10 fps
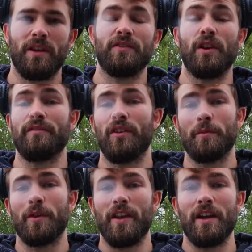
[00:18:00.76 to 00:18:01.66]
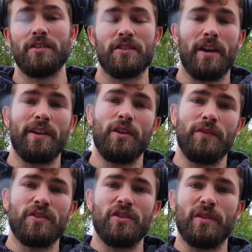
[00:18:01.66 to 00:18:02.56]
If you don't follow me on there, just head
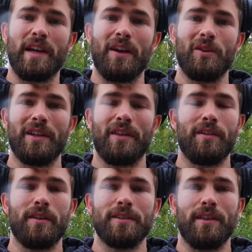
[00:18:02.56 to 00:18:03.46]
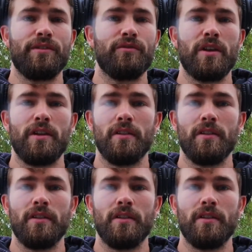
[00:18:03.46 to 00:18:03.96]
over to Cowley33.